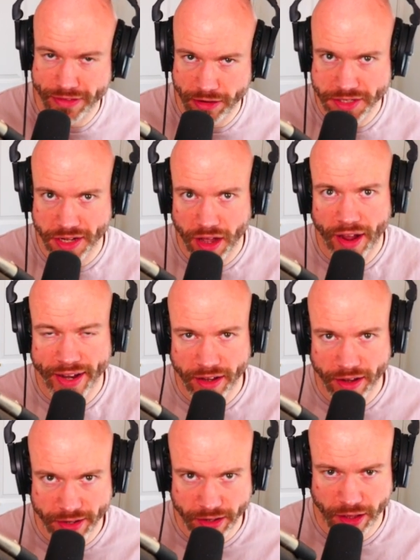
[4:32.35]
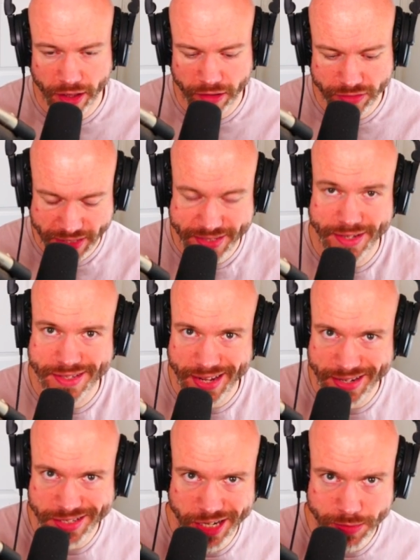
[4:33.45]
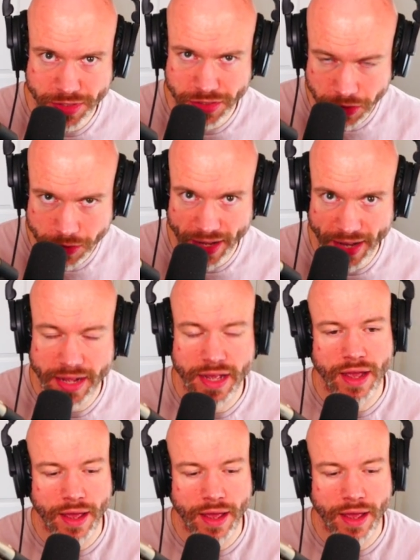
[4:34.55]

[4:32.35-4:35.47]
there is a high learning curve and it does take time to do that.